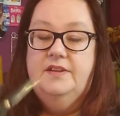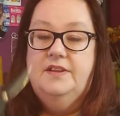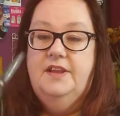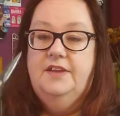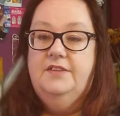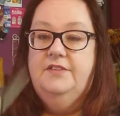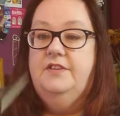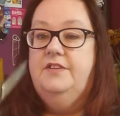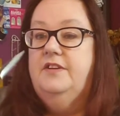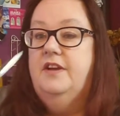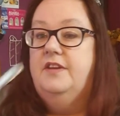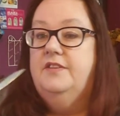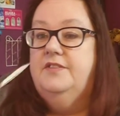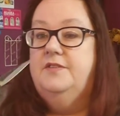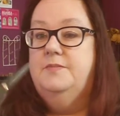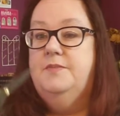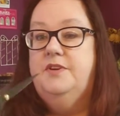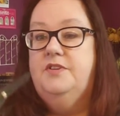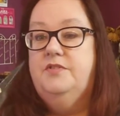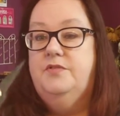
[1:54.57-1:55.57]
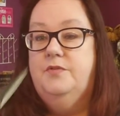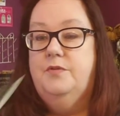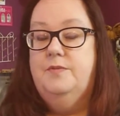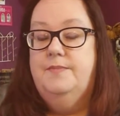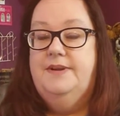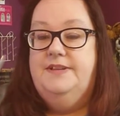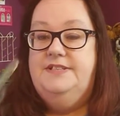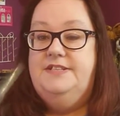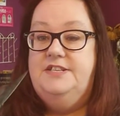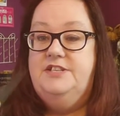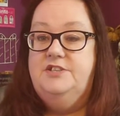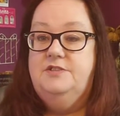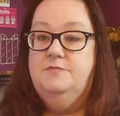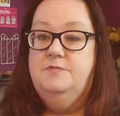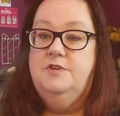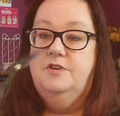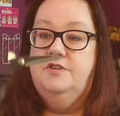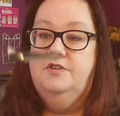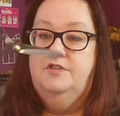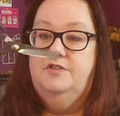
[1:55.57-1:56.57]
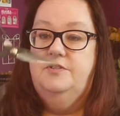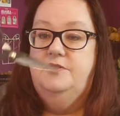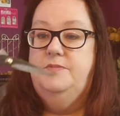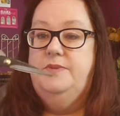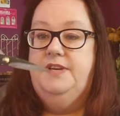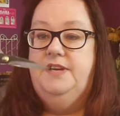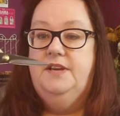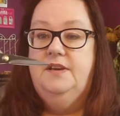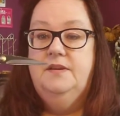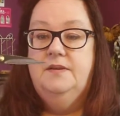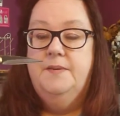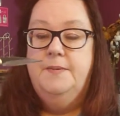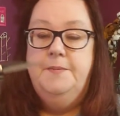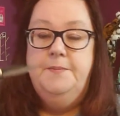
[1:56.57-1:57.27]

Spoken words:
Now, they're not so much for my stitching work. They're too big.